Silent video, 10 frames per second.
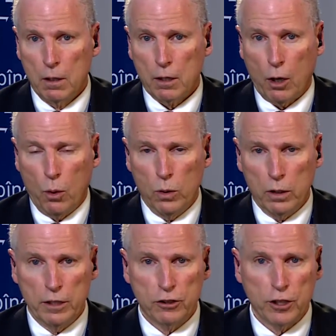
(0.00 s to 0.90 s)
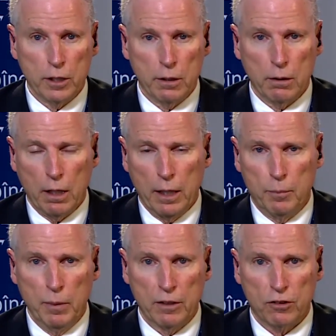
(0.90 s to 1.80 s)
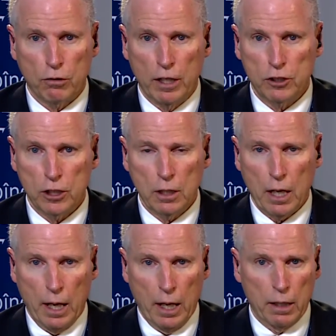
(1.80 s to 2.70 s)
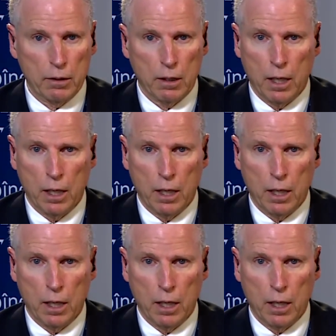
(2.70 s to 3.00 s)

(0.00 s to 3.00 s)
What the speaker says: coalition administration, and